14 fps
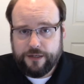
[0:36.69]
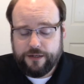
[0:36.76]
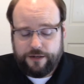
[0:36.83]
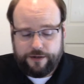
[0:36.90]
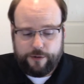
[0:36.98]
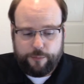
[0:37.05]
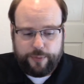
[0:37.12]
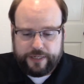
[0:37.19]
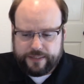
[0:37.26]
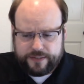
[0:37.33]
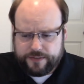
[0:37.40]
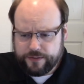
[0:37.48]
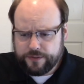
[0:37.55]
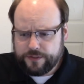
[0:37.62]
but it's
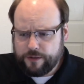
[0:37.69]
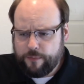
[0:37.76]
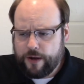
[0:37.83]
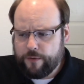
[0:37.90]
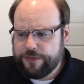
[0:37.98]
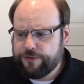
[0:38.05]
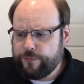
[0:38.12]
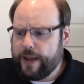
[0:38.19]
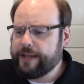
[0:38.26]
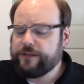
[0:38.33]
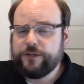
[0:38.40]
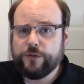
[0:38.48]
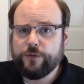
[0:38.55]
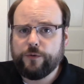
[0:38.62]
still somehow a threat
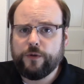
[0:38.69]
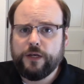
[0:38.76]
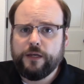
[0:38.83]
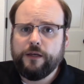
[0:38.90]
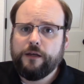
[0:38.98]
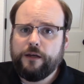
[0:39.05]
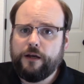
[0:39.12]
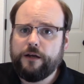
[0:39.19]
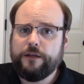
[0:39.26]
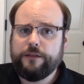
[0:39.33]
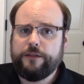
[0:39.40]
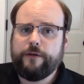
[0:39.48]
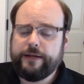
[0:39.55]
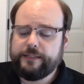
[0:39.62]
to
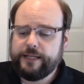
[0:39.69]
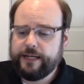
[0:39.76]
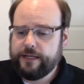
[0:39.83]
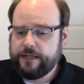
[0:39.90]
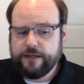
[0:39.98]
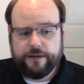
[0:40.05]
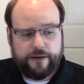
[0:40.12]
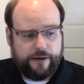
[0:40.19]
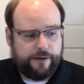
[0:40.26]
their identity.